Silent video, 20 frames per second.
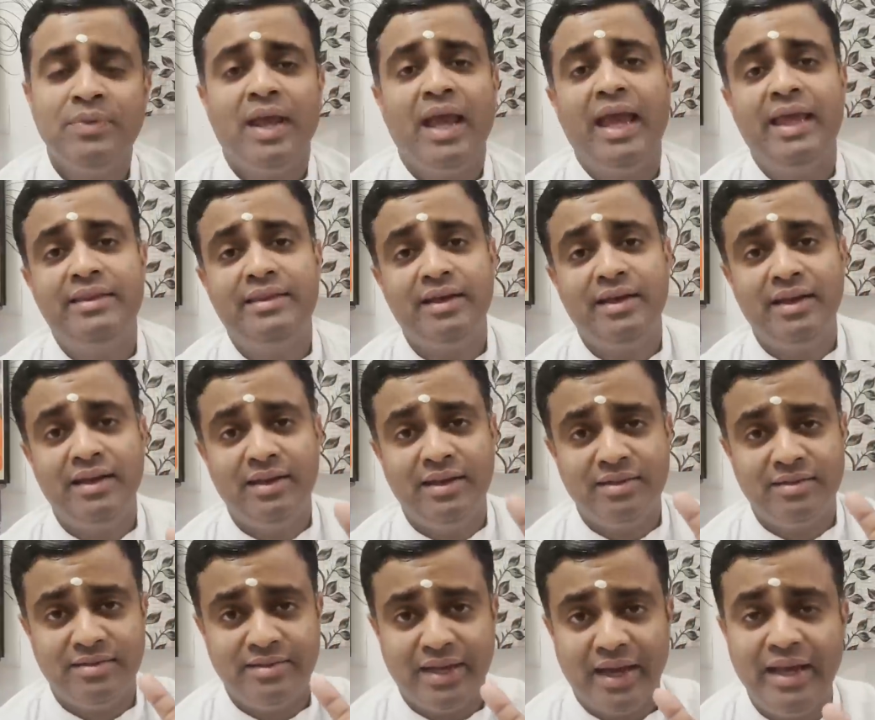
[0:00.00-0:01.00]
either in
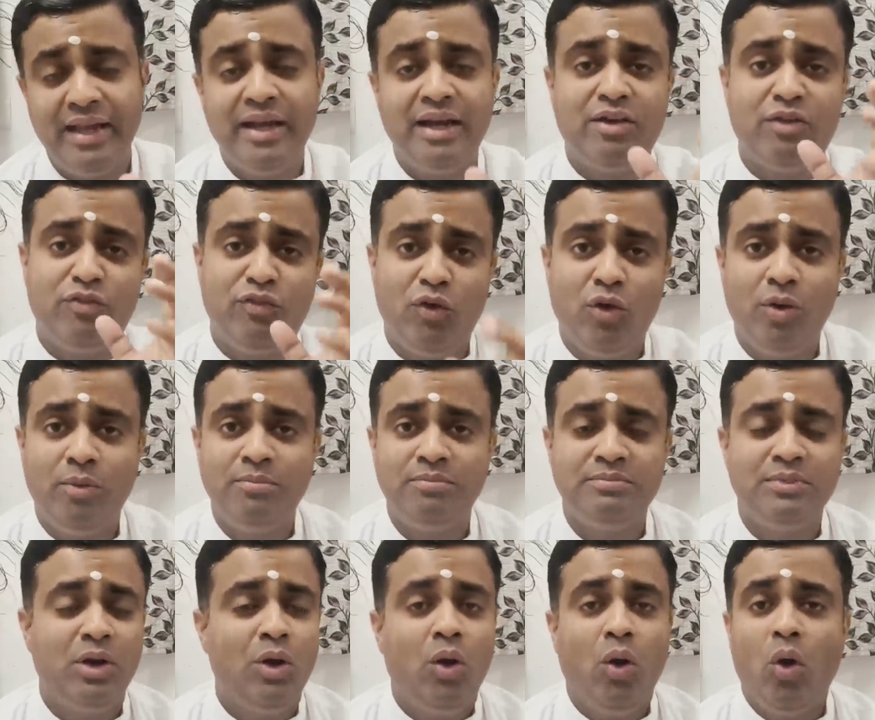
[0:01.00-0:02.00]
his direct
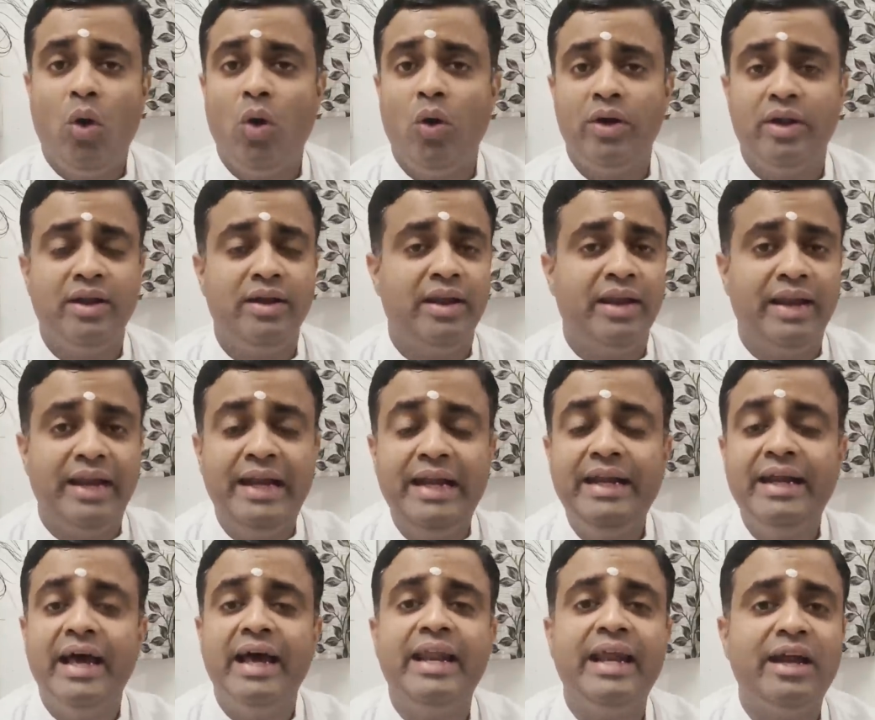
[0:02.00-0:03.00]
form or in an
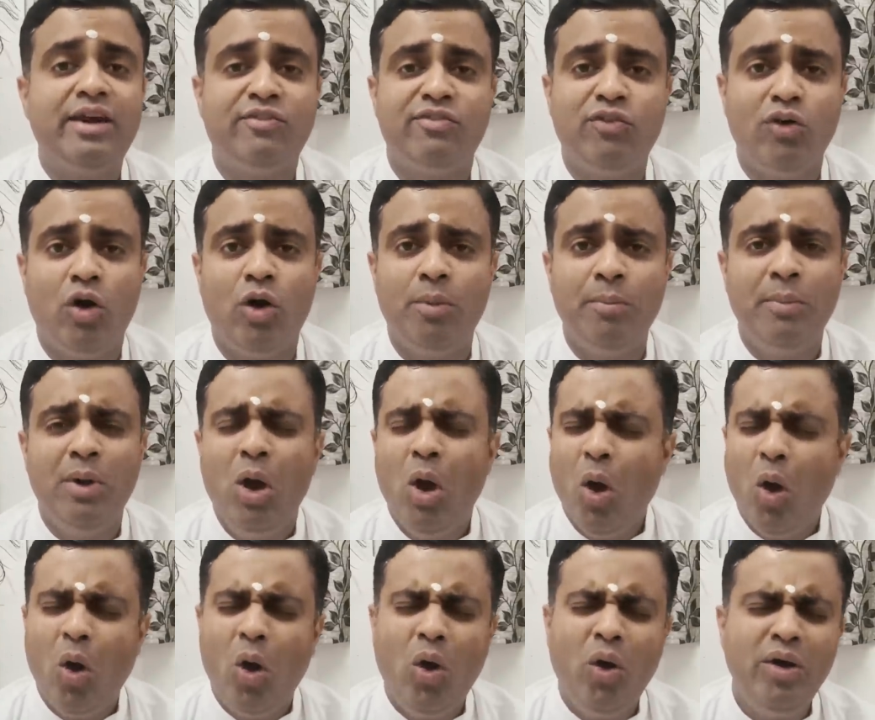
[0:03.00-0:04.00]
indirect form
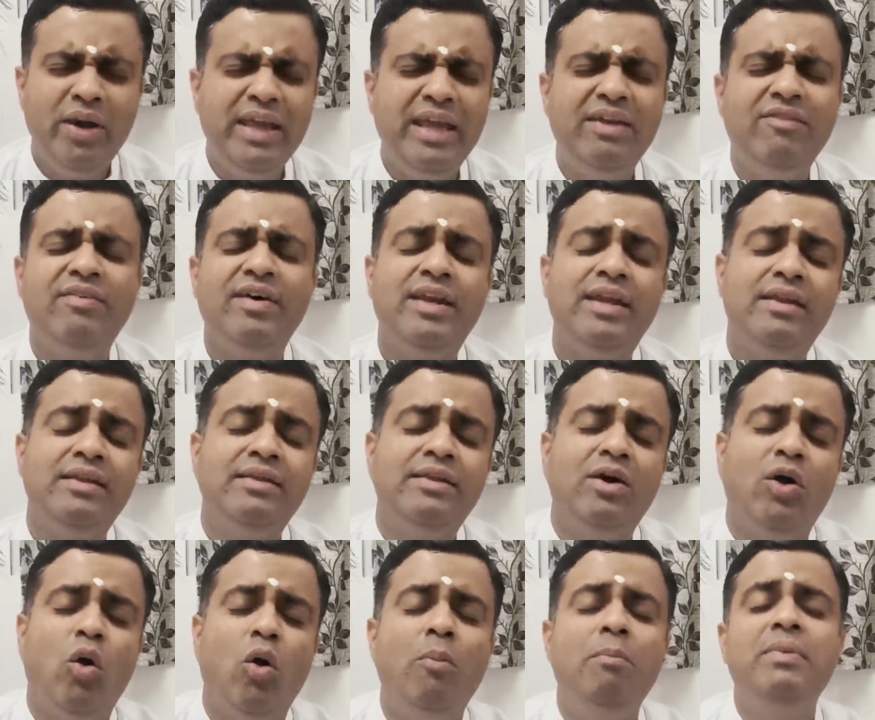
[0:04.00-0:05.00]
or even in the
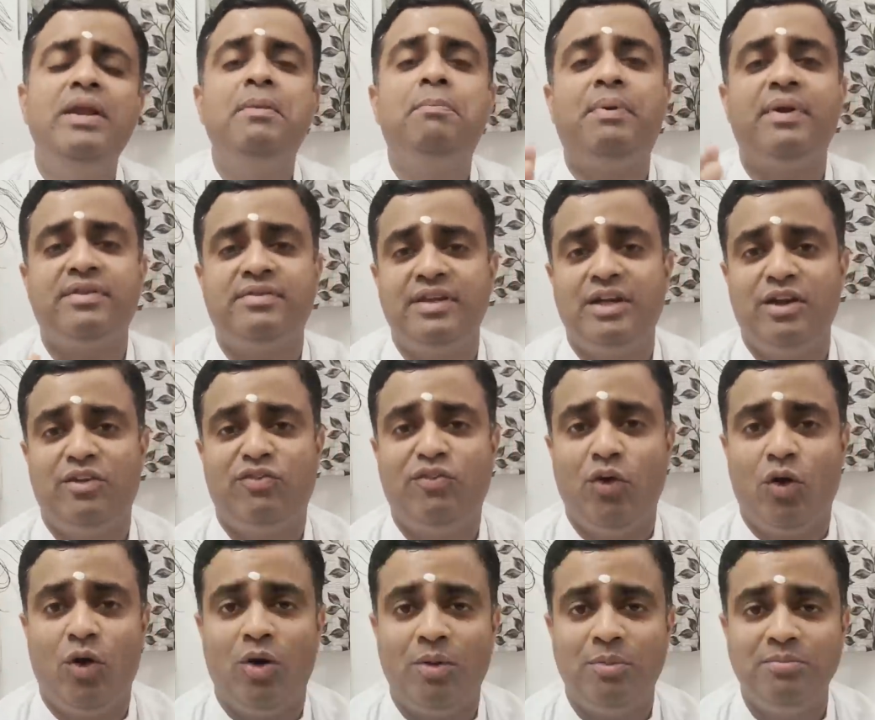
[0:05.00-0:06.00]
omnipresent
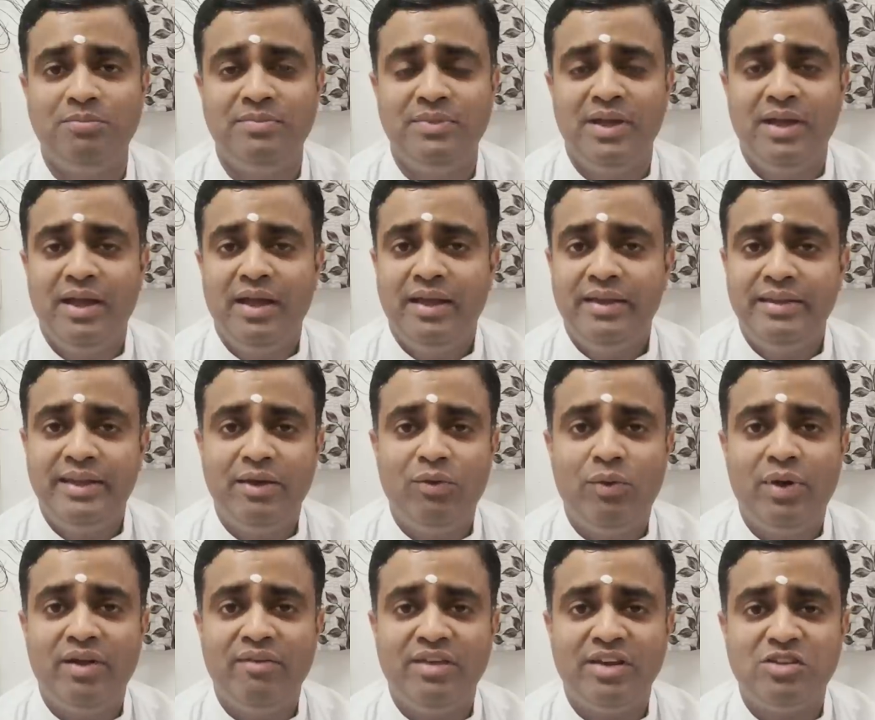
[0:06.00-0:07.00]
form they
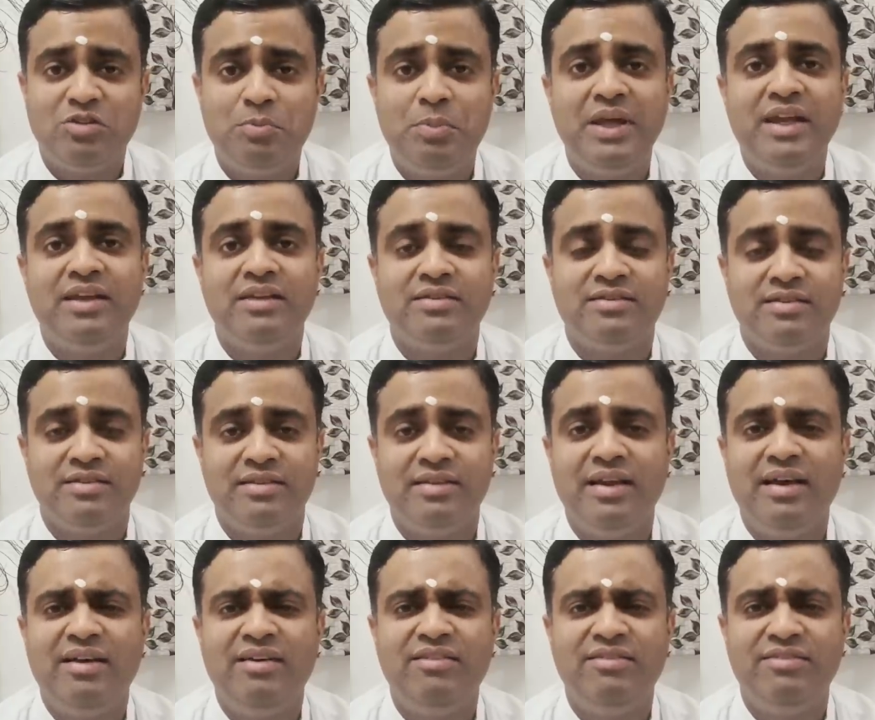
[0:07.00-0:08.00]
would have experienced His
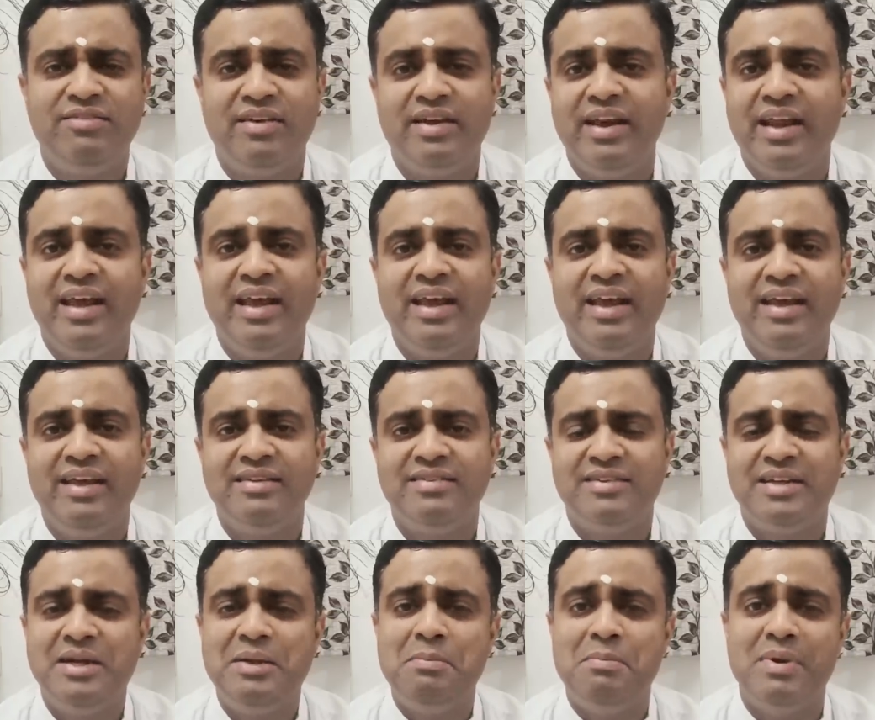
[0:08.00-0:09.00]
love, grace,
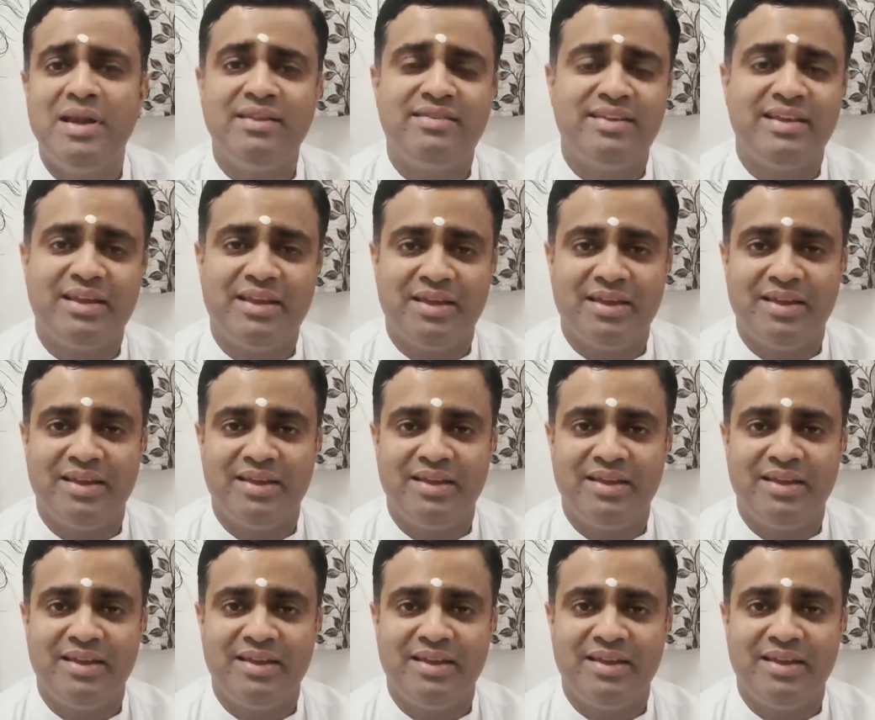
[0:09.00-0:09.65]
and blessing.